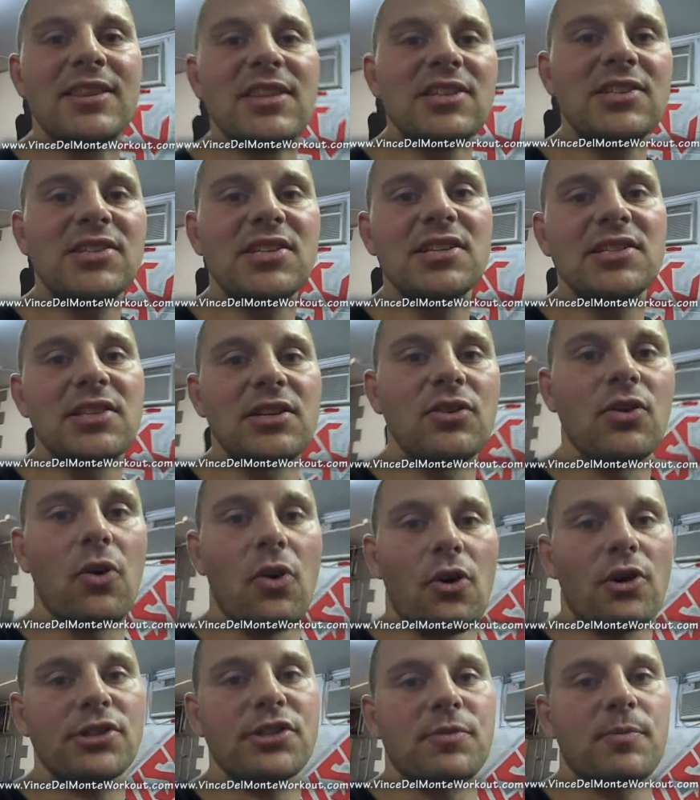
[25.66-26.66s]
This is an
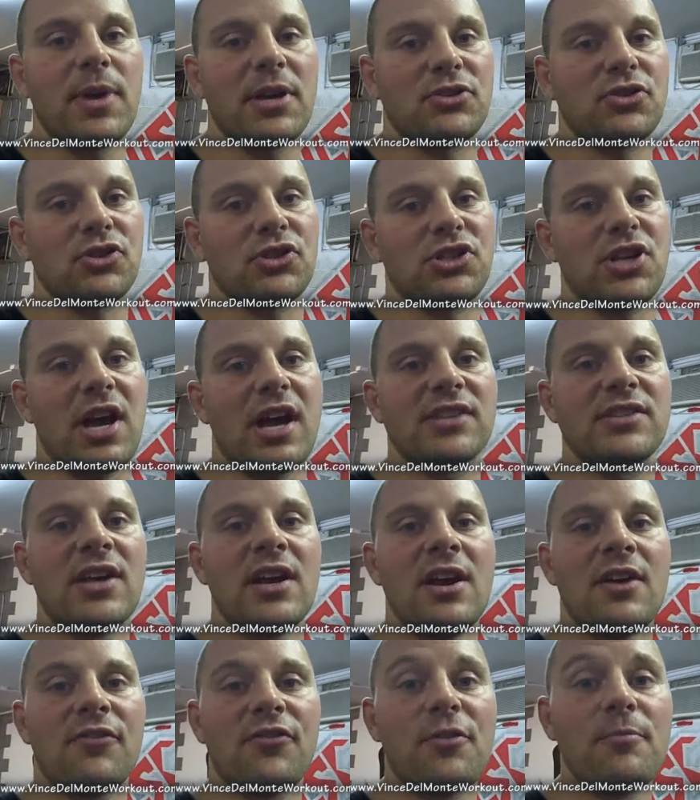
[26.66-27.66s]
awesome exercise
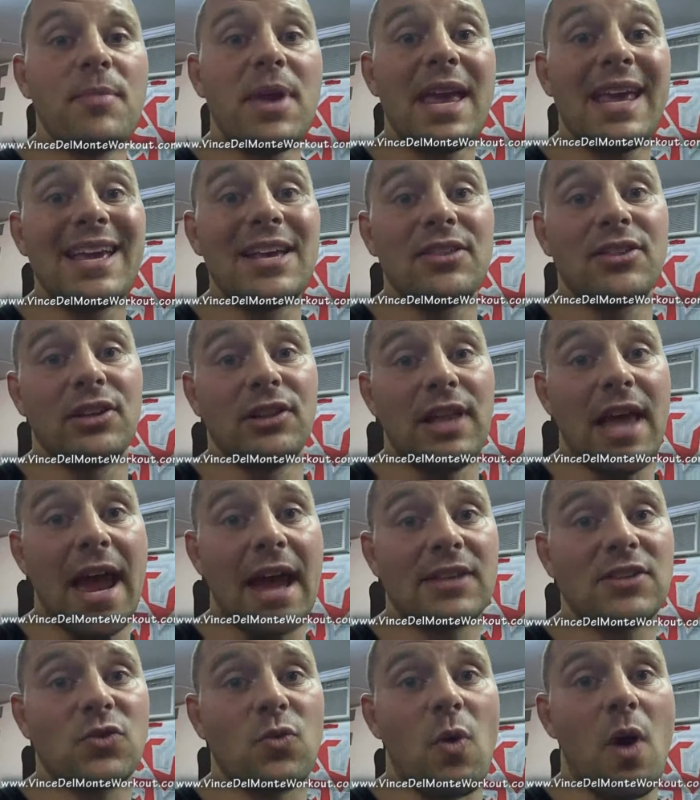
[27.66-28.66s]
for making the
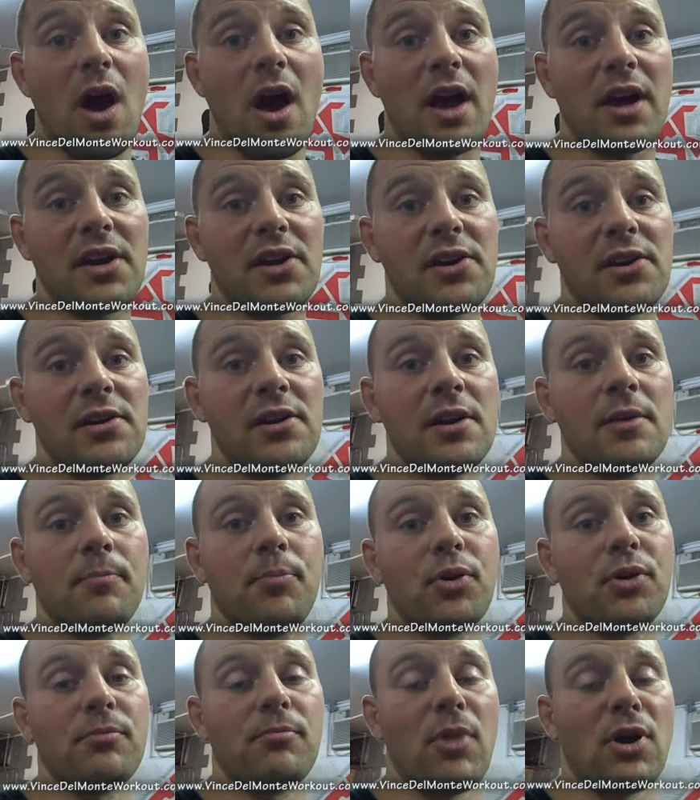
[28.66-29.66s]
lats wider,
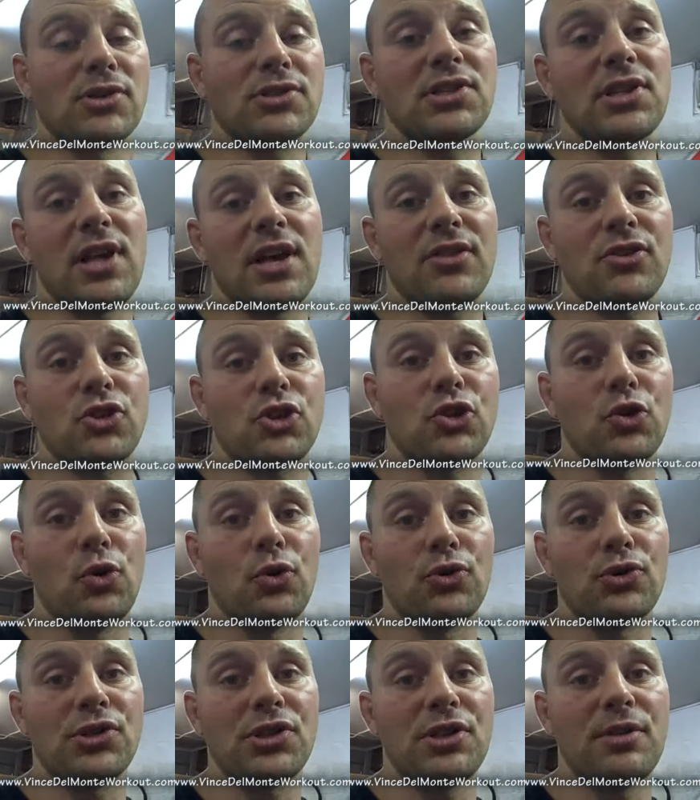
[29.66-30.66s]
putting muscle on the
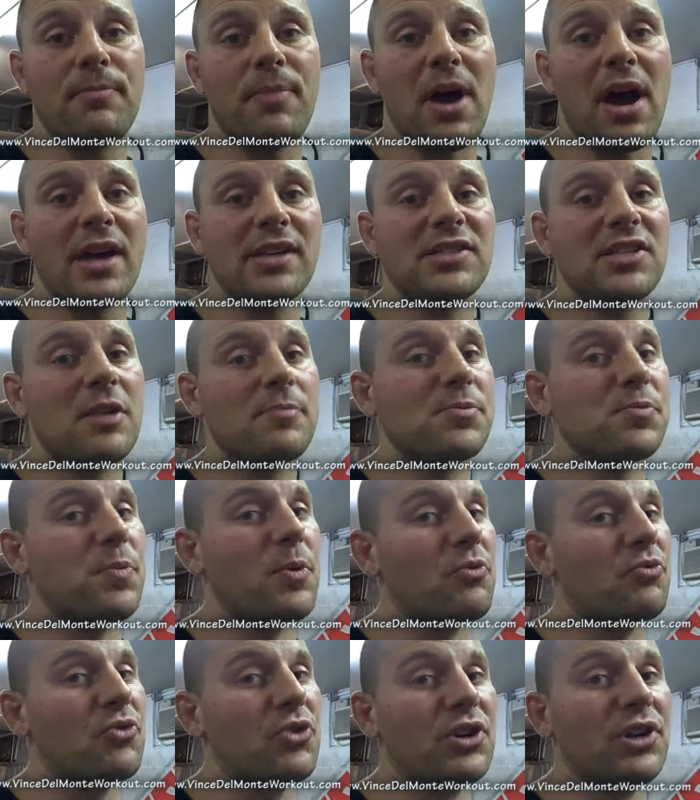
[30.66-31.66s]
shoulders and the biceps,
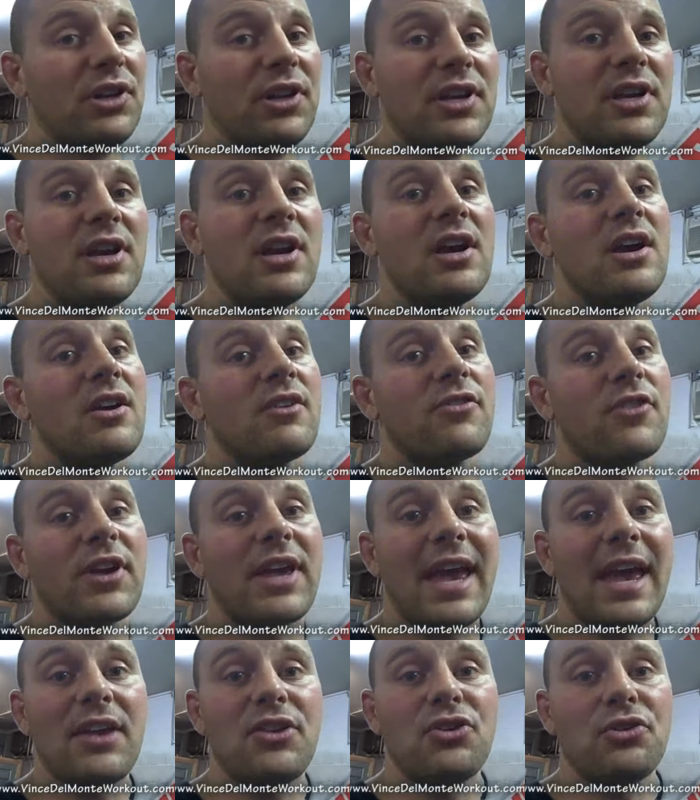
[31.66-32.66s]
but really for
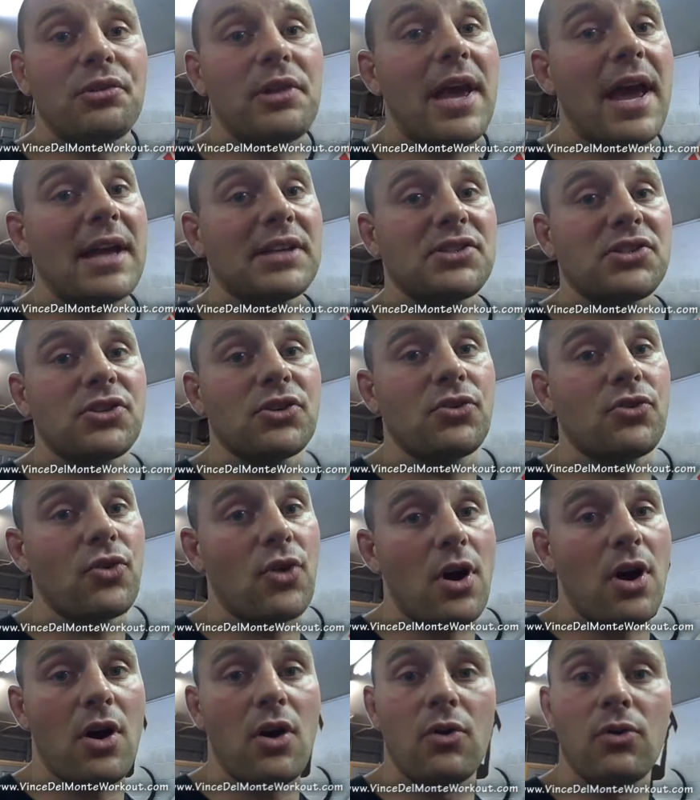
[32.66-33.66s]
getting your lats to
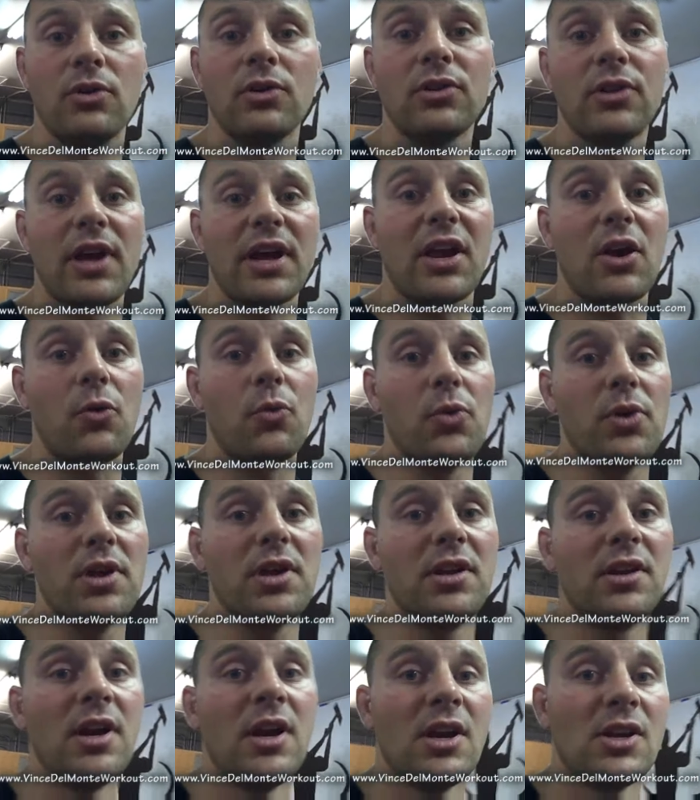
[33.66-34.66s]
grow like a
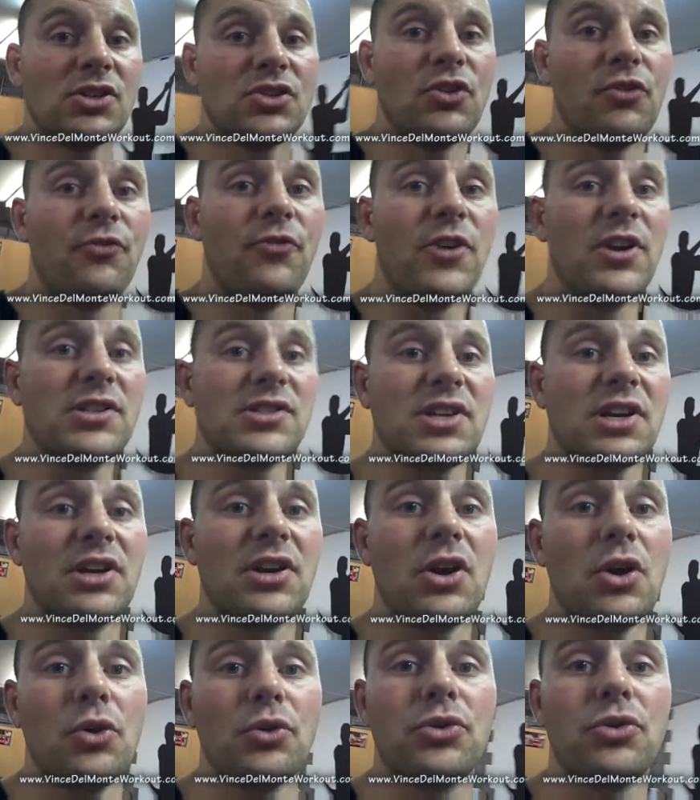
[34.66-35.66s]
weed. So Vin's
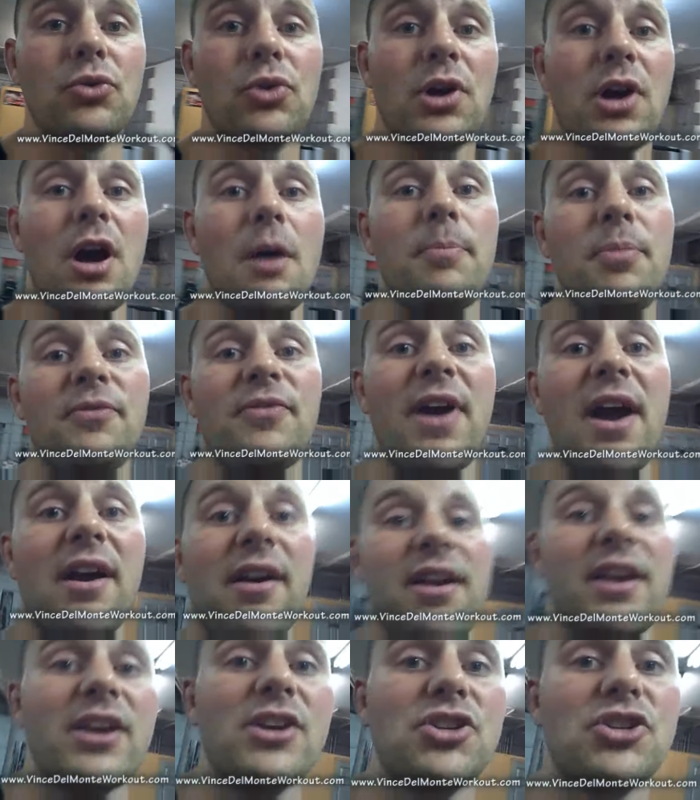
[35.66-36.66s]
going to go through a couple
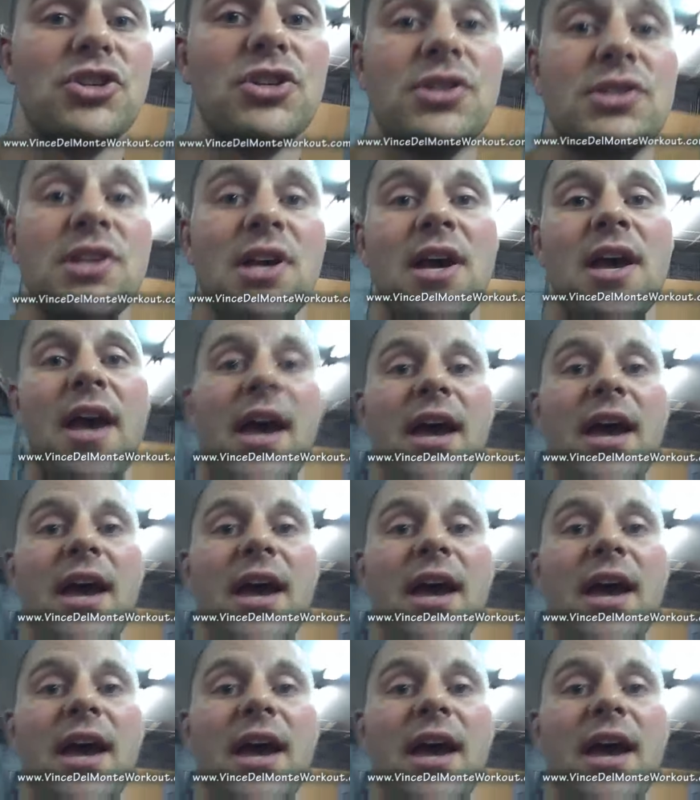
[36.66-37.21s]
variations,